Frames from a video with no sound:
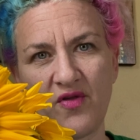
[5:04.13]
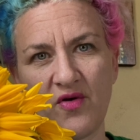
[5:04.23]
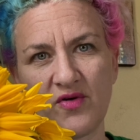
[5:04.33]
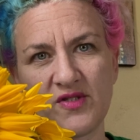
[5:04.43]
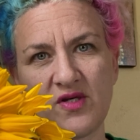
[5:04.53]

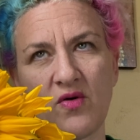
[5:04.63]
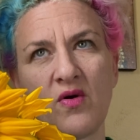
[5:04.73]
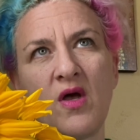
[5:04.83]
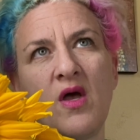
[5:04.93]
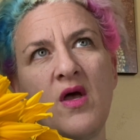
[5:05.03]
node.
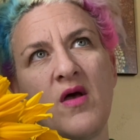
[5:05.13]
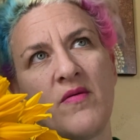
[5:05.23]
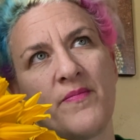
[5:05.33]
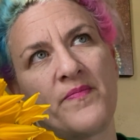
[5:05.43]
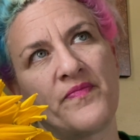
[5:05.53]
So,
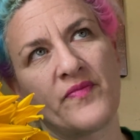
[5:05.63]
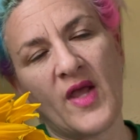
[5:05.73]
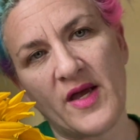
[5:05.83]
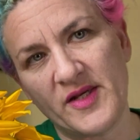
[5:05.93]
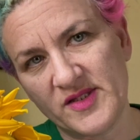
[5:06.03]

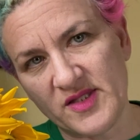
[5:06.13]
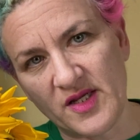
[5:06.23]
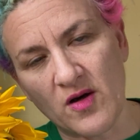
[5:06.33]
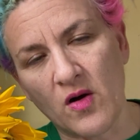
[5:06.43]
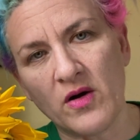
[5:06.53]
and he's
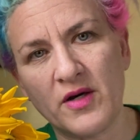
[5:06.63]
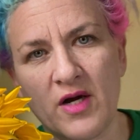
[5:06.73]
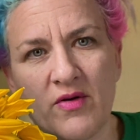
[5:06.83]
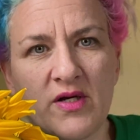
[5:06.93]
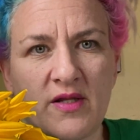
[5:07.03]
sitting on
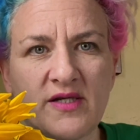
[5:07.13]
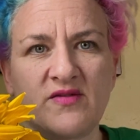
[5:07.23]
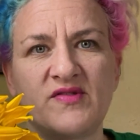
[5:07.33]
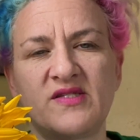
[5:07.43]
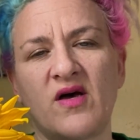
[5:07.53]
our
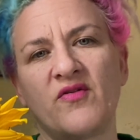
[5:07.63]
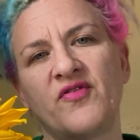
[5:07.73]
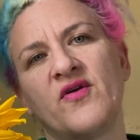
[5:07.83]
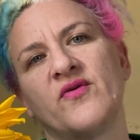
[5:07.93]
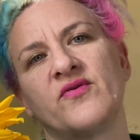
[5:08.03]
collective
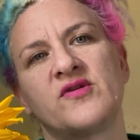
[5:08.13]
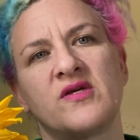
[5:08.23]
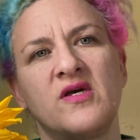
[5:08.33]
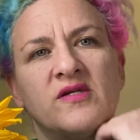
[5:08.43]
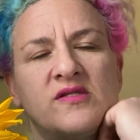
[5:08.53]
south node.
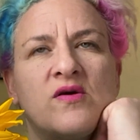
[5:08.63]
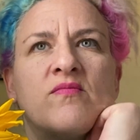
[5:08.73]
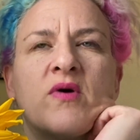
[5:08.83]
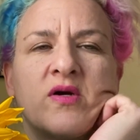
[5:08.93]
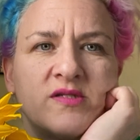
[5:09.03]
So
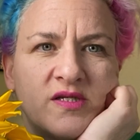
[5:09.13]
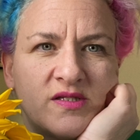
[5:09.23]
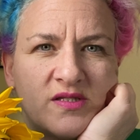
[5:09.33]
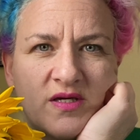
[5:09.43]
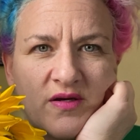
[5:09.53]
Mars
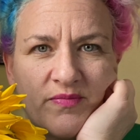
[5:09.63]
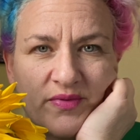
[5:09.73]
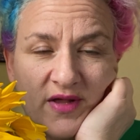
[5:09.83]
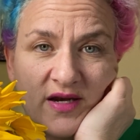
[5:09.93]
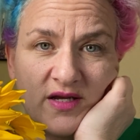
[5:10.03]
is the
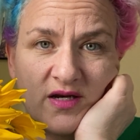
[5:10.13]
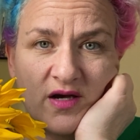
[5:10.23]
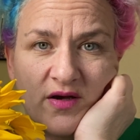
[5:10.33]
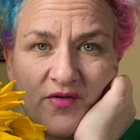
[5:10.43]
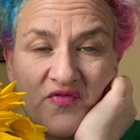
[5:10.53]
planet
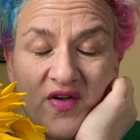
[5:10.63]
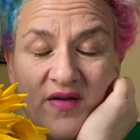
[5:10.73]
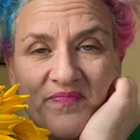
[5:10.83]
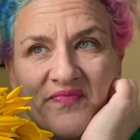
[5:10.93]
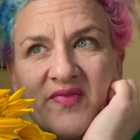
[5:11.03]
of
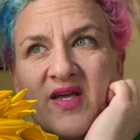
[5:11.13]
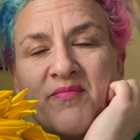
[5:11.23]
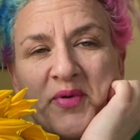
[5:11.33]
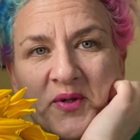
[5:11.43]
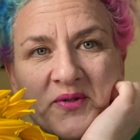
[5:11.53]

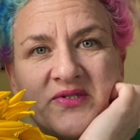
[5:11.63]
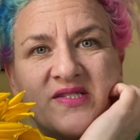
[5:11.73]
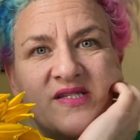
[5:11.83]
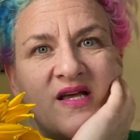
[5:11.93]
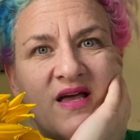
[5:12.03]

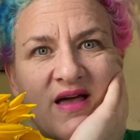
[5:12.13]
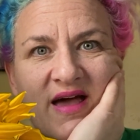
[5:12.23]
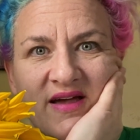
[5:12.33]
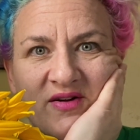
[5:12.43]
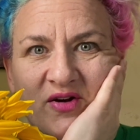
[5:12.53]
impulse,
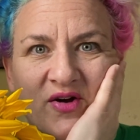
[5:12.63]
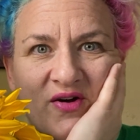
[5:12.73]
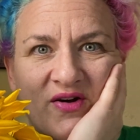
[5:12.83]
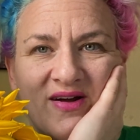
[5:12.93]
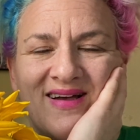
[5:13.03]

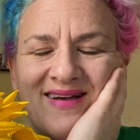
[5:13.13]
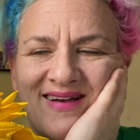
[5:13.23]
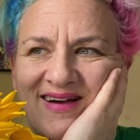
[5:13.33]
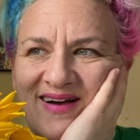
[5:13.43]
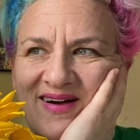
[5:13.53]
anger,
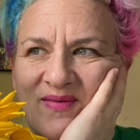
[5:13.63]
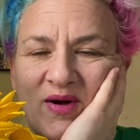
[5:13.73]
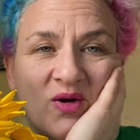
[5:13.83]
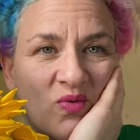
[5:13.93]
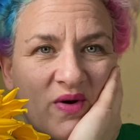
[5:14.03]

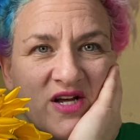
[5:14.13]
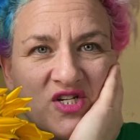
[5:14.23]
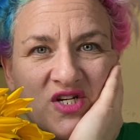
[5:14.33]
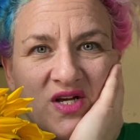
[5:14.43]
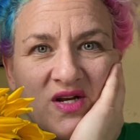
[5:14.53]

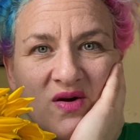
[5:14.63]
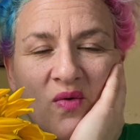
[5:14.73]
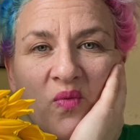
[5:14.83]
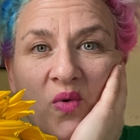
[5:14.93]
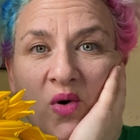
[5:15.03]

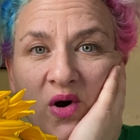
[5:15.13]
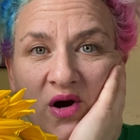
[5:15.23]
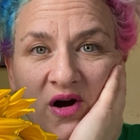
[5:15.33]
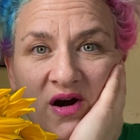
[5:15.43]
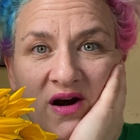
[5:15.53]
aggression,
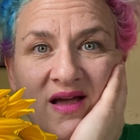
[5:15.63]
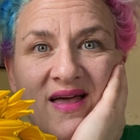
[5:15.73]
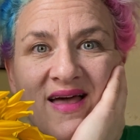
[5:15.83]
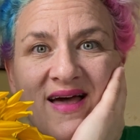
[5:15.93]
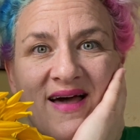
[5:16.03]
war,
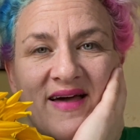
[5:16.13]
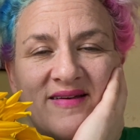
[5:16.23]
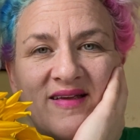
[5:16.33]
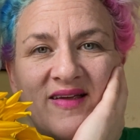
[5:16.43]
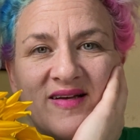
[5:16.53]

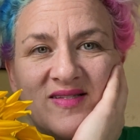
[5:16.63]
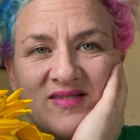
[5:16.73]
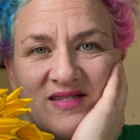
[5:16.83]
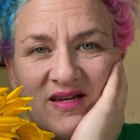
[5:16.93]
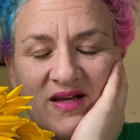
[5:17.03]
and he is
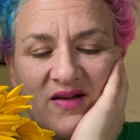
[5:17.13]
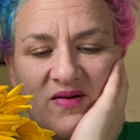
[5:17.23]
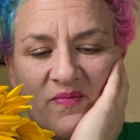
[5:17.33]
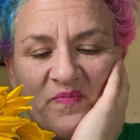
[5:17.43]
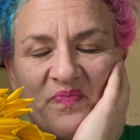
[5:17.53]
sitting